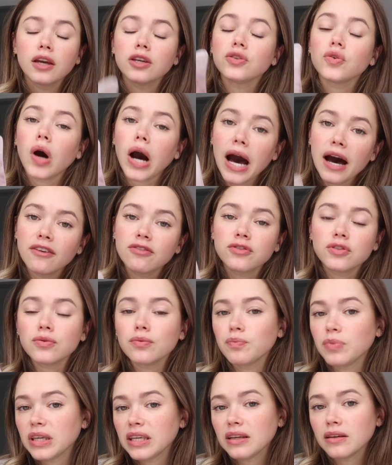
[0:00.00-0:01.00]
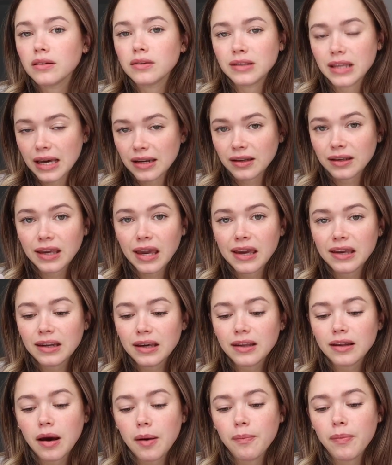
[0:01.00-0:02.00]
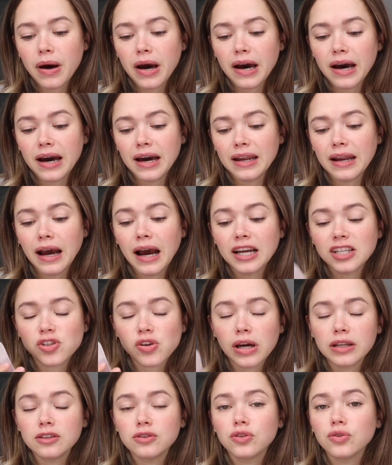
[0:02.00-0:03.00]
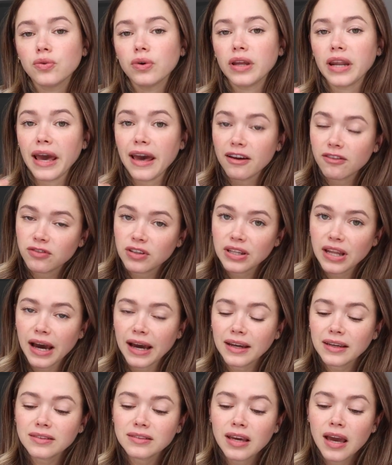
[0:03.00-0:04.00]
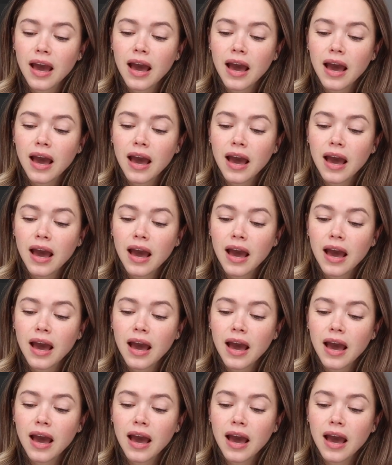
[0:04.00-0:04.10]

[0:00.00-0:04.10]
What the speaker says: You have to be dedicated, but I try to do it every night.